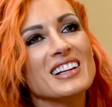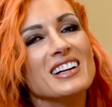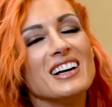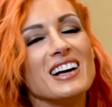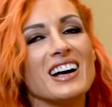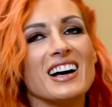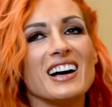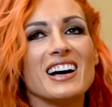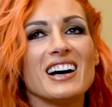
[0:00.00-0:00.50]

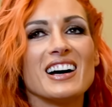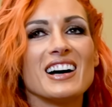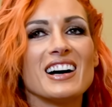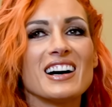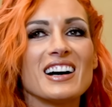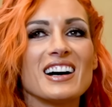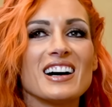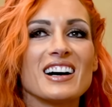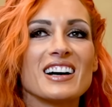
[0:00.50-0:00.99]

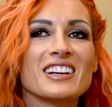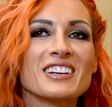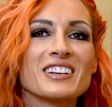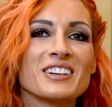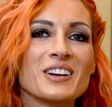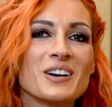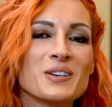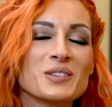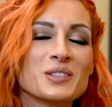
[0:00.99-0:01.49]
uh, I
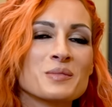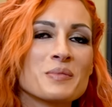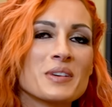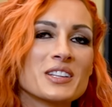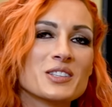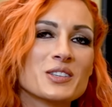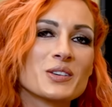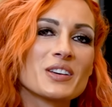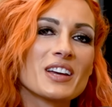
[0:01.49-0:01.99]
don't know. It
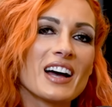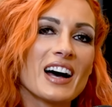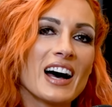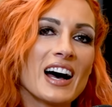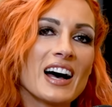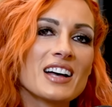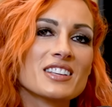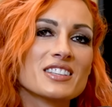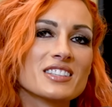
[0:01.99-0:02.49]
depends who you
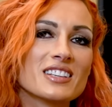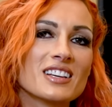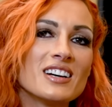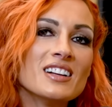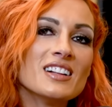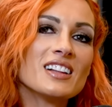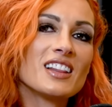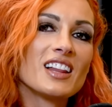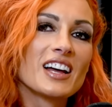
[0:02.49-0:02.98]
ask.
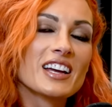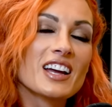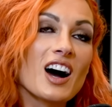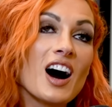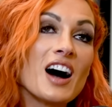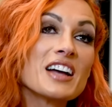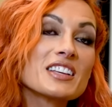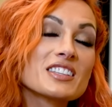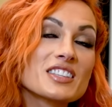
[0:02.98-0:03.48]
Like
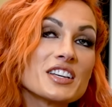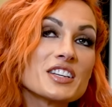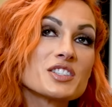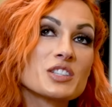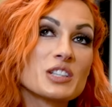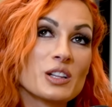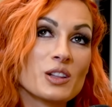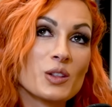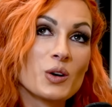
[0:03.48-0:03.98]
I say,
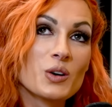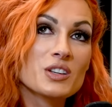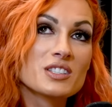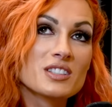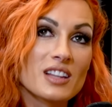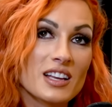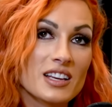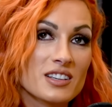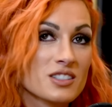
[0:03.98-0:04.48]
she
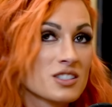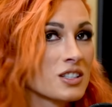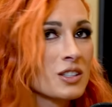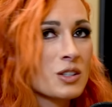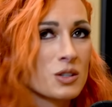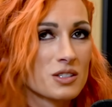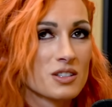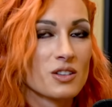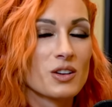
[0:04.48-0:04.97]
looks like she
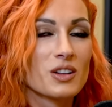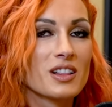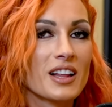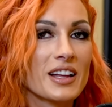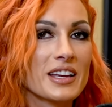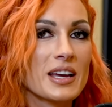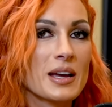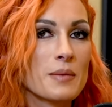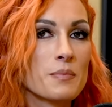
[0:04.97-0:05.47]
does look
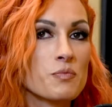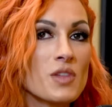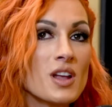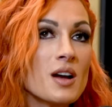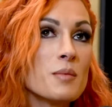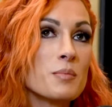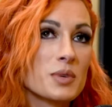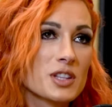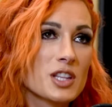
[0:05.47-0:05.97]
like him,
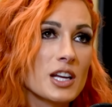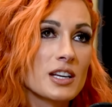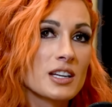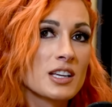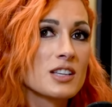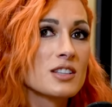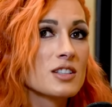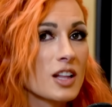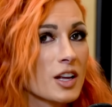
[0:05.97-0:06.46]
but then
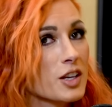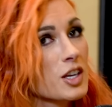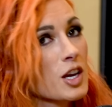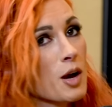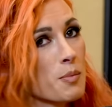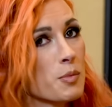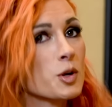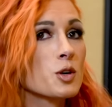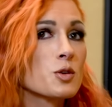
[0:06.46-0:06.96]
he's like,
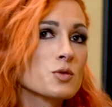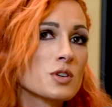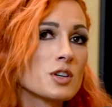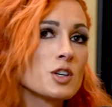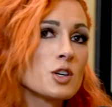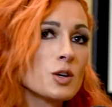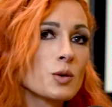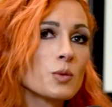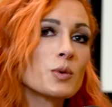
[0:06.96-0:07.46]
yeah, but you see
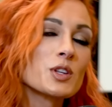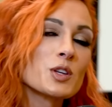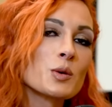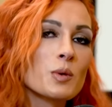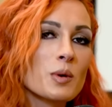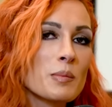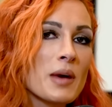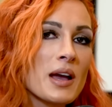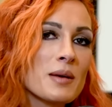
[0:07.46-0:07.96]
you when you
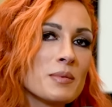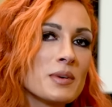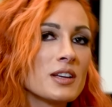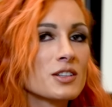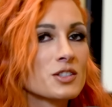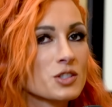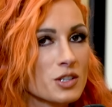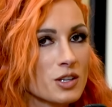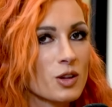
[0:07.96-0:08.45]
were a baby
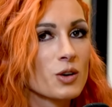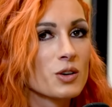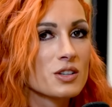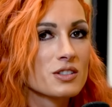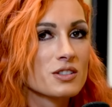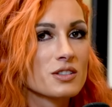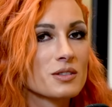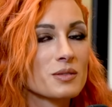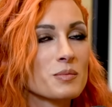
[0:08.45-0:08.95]
and she
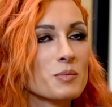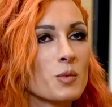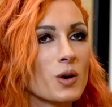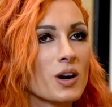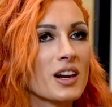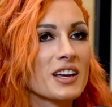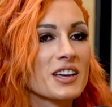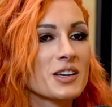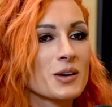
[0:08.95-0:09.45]
looks
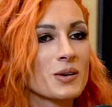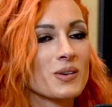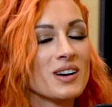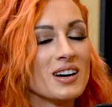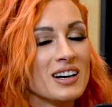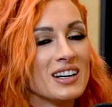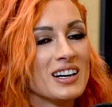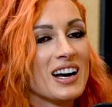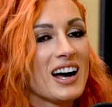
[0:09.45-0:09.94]
more like you.
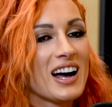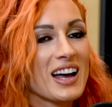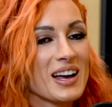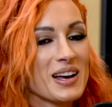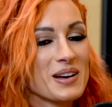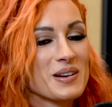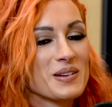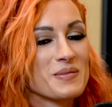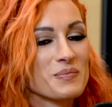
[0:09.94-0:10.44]

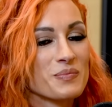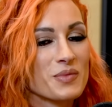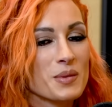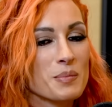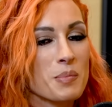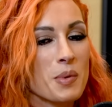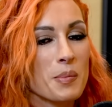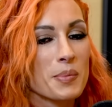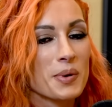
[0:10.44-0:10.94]
Um,
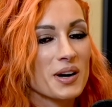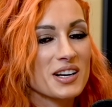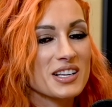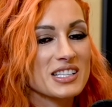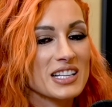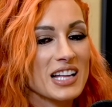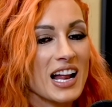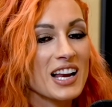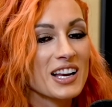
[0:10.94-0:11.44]
but
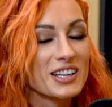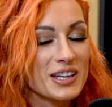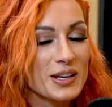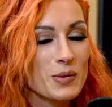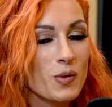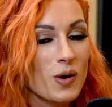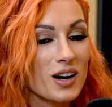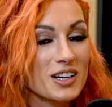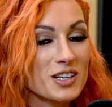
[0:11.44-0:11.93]
personality
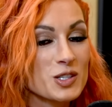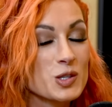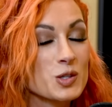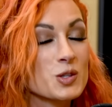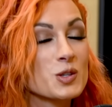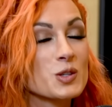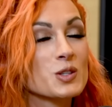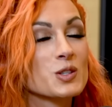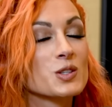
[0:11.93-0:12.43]
wise,
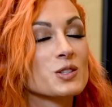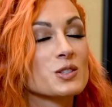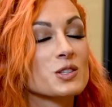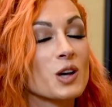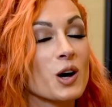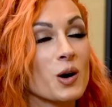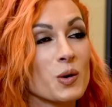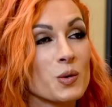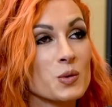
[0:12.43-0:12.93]
she's
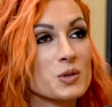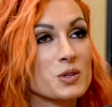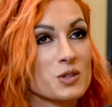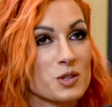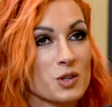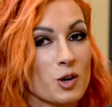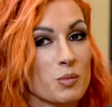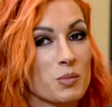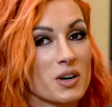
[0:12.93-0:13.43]
so
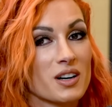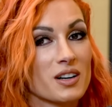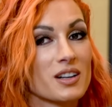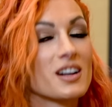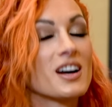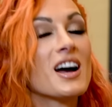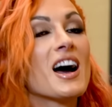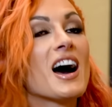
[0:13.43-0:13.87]
stubborn.